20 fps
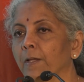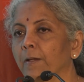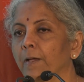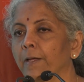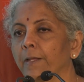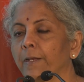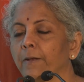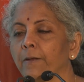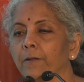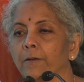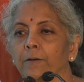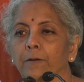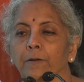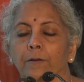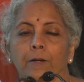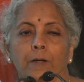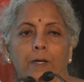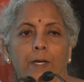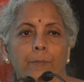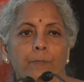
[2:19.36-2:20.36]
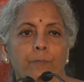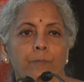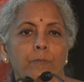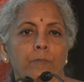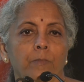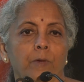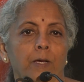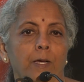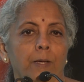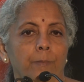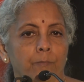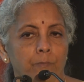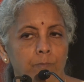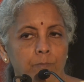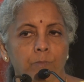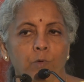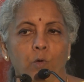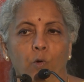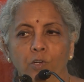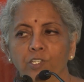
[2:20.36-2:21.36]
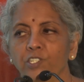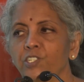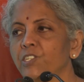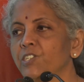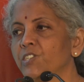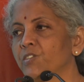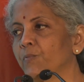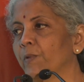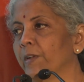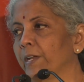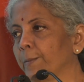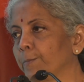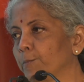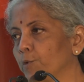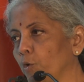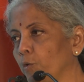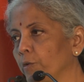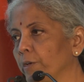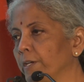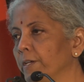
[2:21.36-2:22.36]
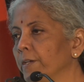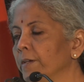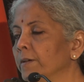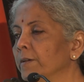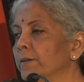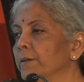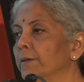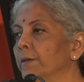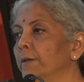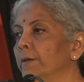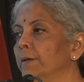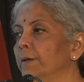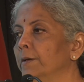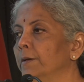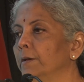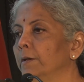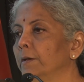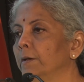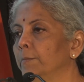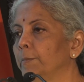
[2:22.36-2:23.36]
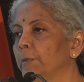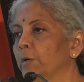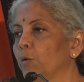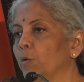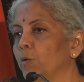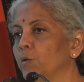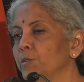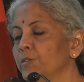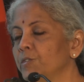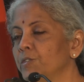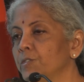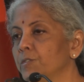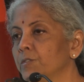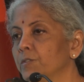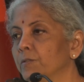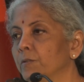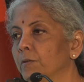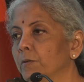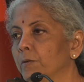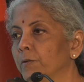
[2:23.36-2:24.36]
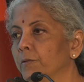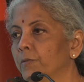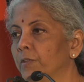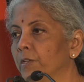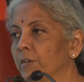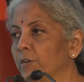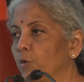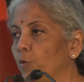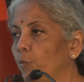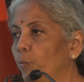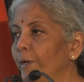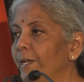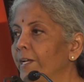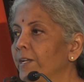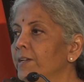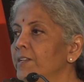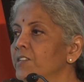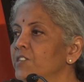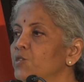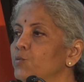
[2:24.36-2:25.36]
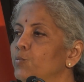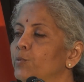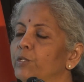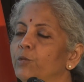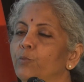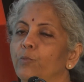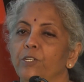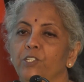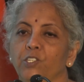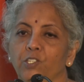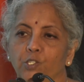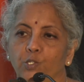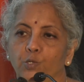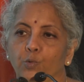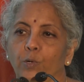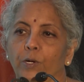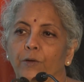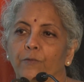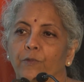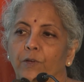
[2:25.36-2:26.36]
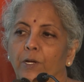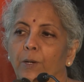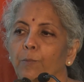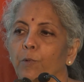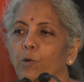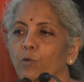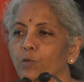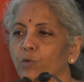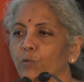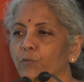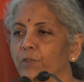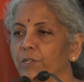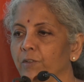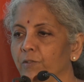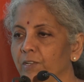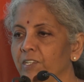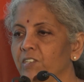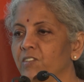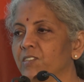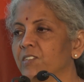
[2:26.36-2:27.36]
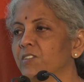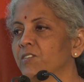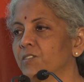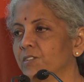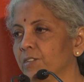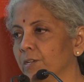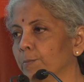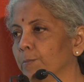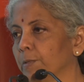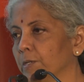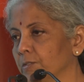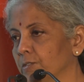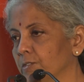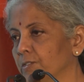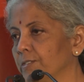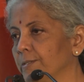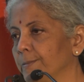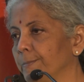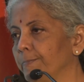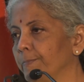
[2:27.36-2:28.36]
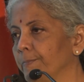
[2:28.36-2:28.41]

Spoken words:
And I'm conscious when I'm talking, because the quickness with which you have come out of the recent troubles